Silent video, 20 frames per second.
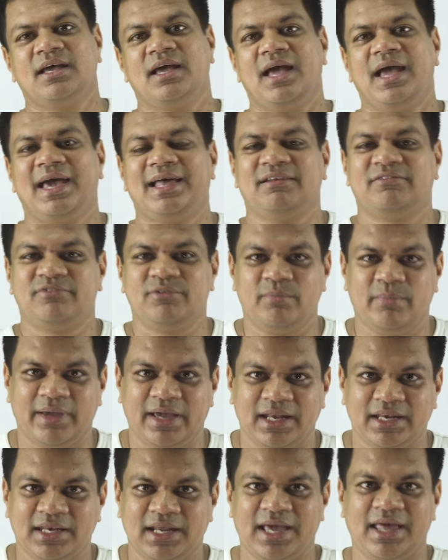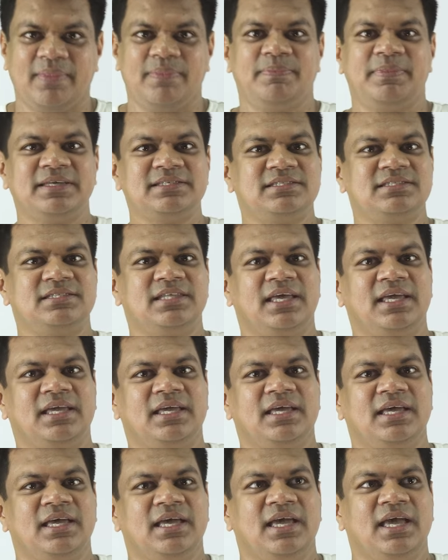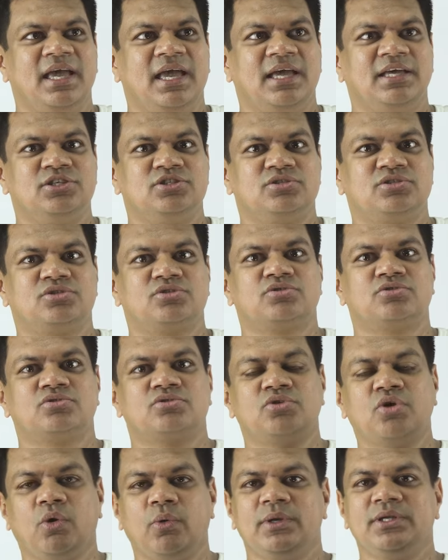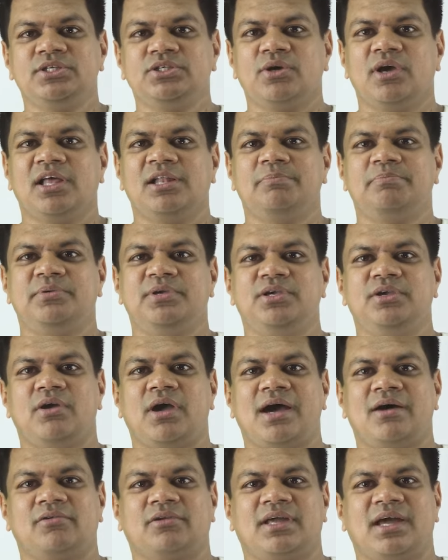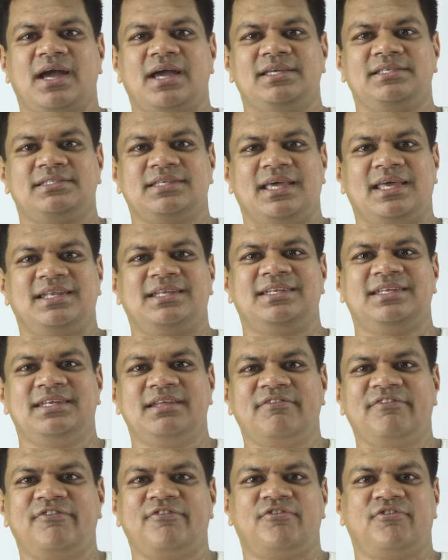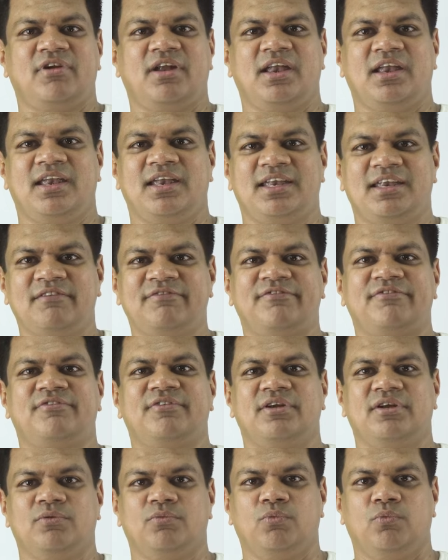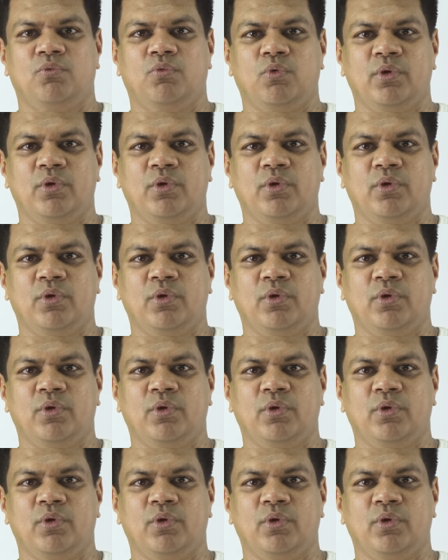alphabet, and this thing is going to help you out guys in different